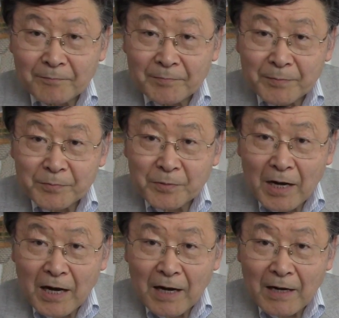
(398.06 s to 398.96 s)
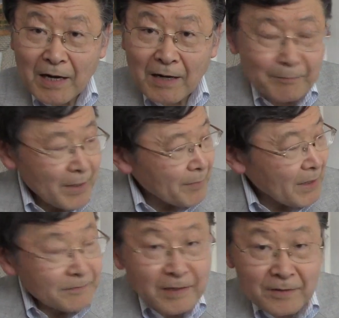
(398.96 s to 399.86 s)
people are maybe
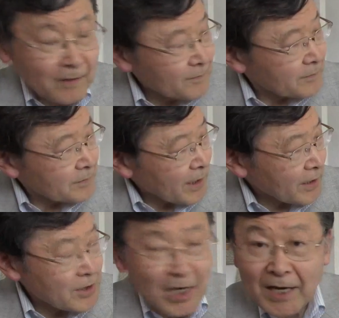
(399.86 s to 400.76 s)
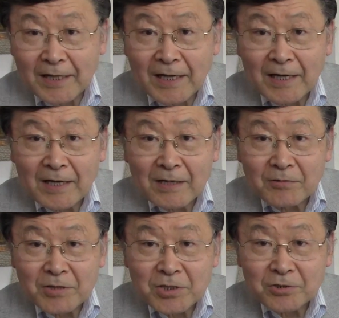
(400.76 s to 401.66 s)
afraid of, like China,
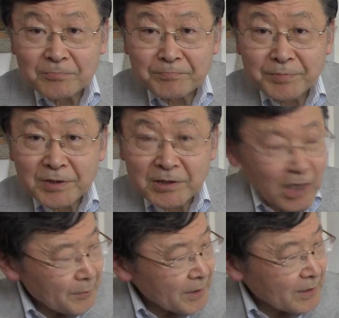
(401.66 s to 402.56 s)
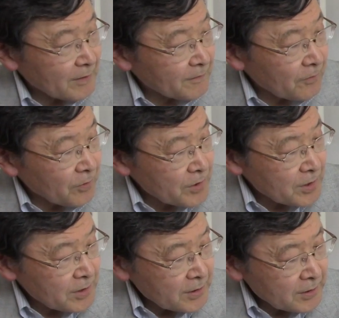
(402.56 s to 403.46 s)
which could be dominant
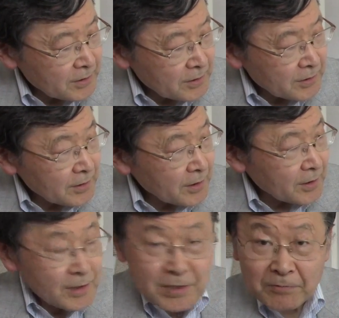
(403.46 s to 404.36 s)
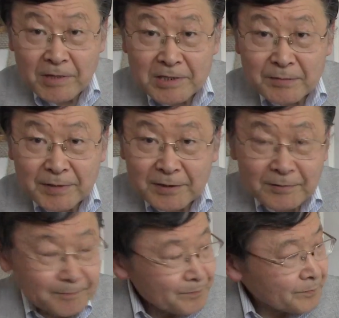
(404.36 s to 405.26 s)
force in this arrangement.
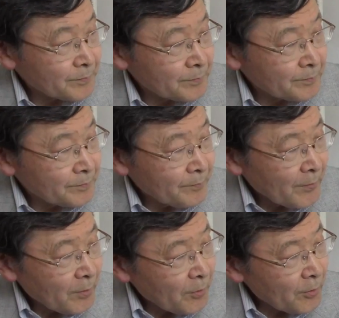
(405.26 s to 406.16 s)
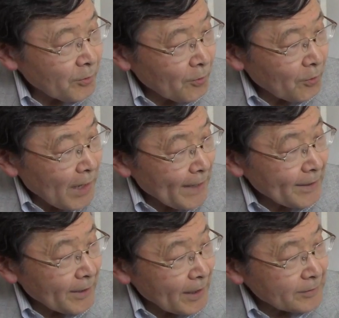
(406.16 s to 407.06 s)
Although
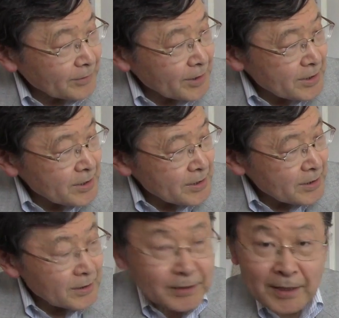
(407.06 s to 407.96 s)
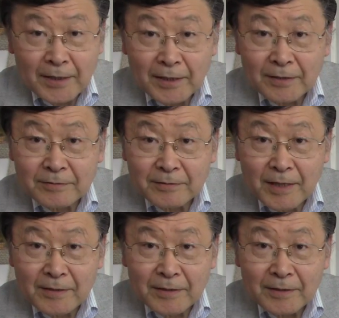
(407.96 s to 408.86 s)
other countries can get
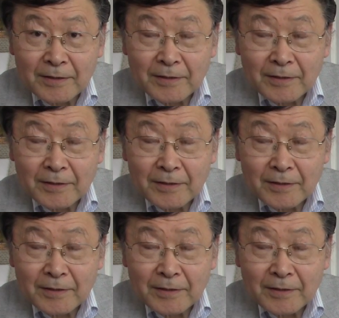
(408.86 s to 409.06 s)
together,